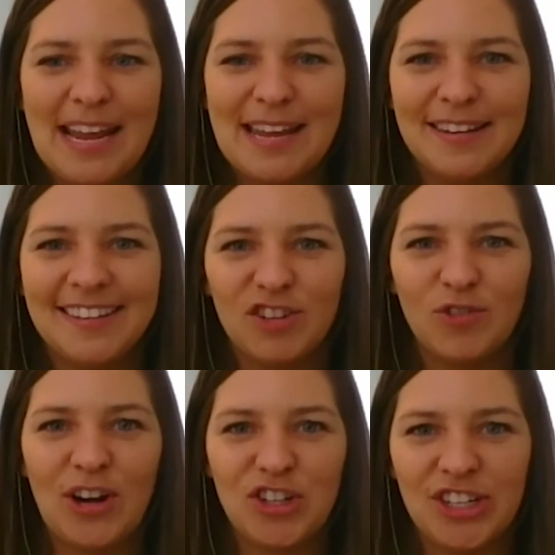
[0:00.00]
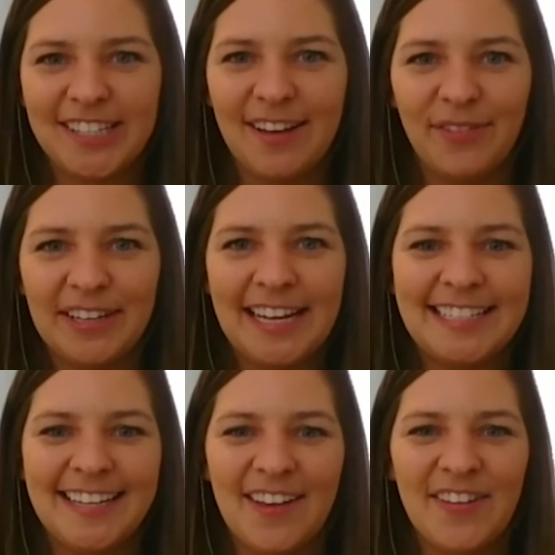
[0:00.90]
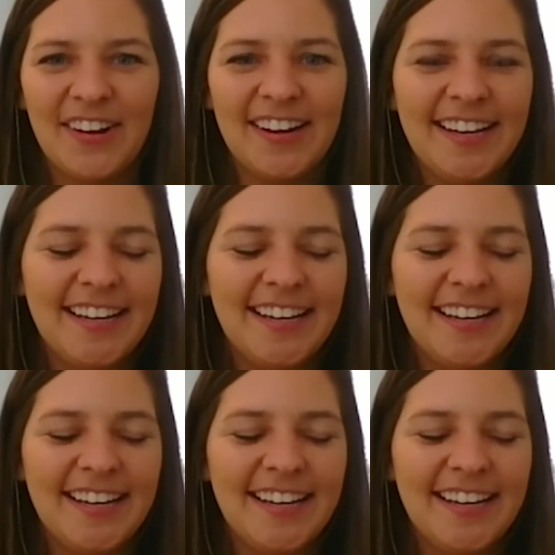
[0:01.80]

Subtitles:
in the trenches every day together.